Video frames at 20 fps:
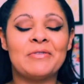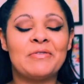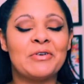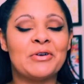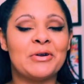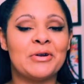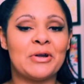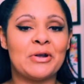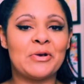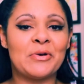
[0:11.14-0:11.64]
If
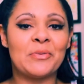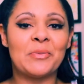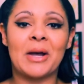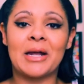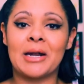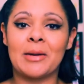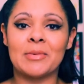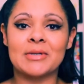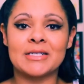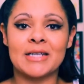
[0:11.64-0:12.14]
you're new, my
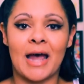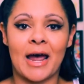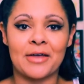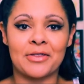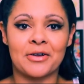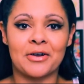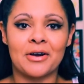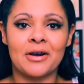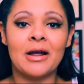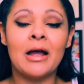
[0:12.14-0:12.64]
name is
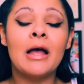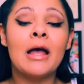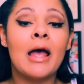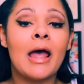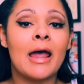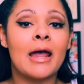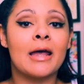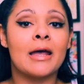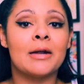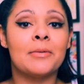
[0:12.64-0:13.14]
Heather
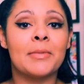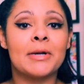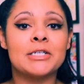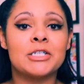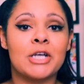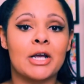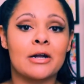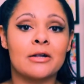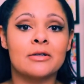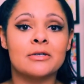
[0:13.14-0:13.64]
and my
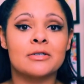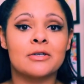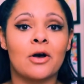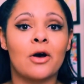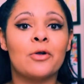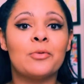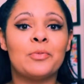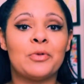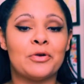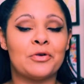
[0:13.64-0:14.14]
channel is
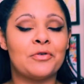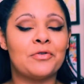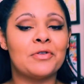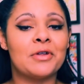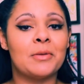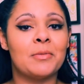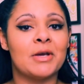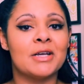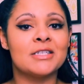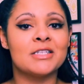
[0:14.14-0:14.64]
called
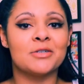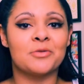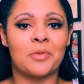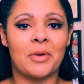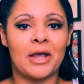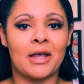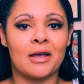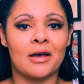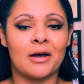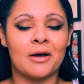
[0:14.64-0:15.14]
Beautifully Mixed
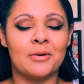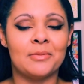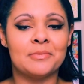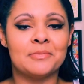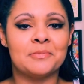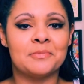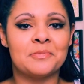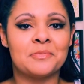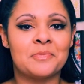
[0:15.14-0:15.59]
Makeup.